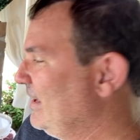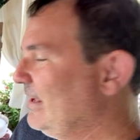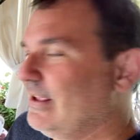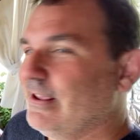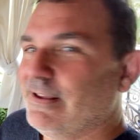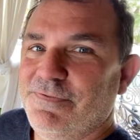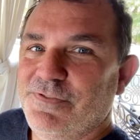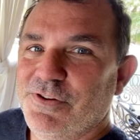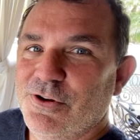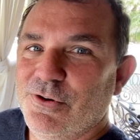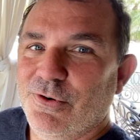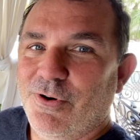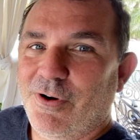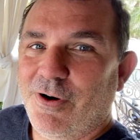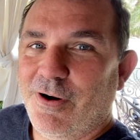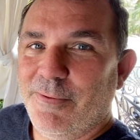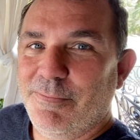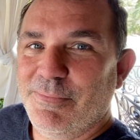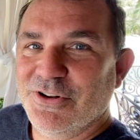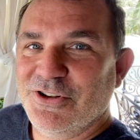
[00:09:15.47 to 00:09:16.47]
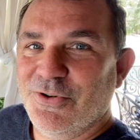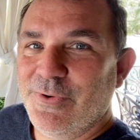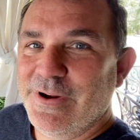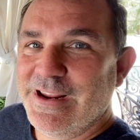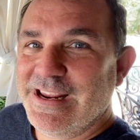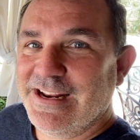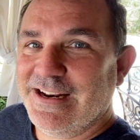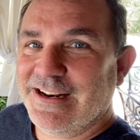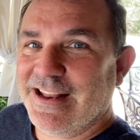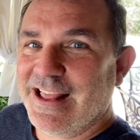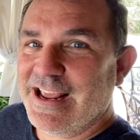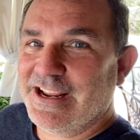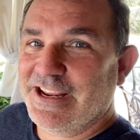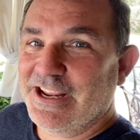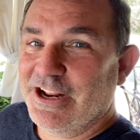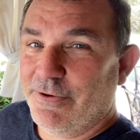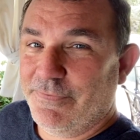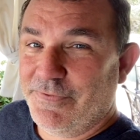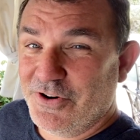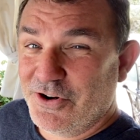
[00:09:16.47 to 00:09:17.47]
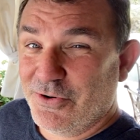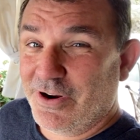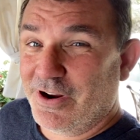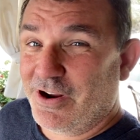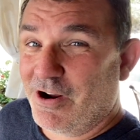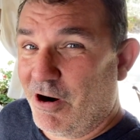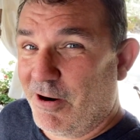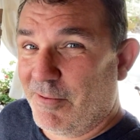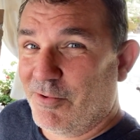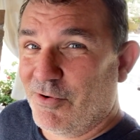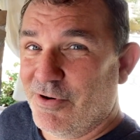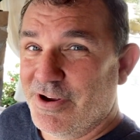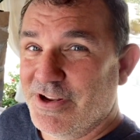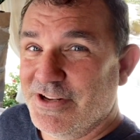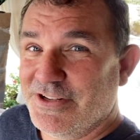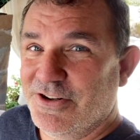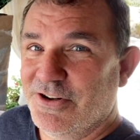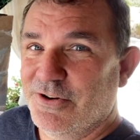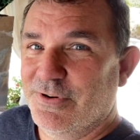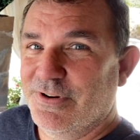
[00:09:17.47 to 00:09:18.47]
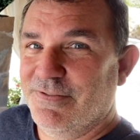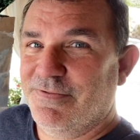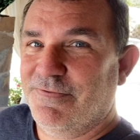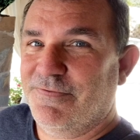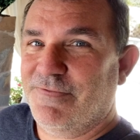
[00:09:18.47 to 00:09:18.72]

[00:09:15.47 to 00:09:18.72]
if you are between like you know if you're doing carboys you're doing